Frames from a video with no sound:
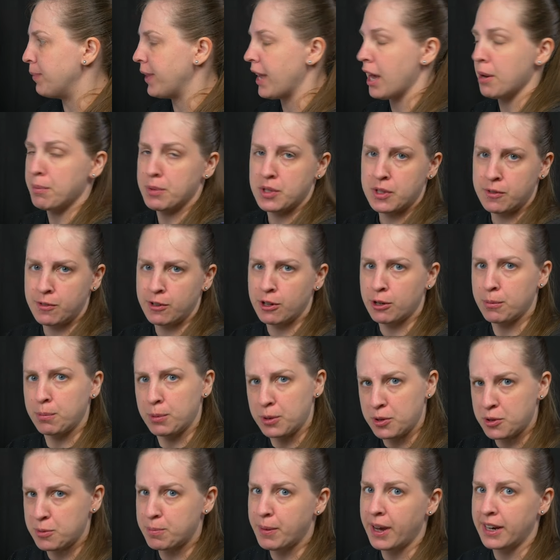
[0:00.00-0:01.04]
atmospheric
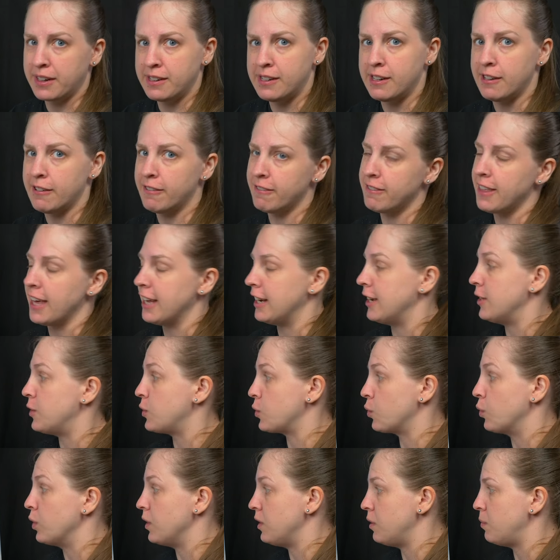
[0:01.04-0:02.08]
perspective that it's
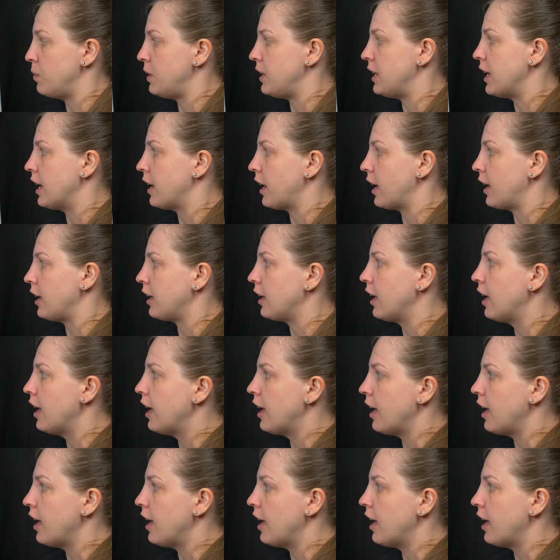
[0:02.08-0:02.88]
going to be getting.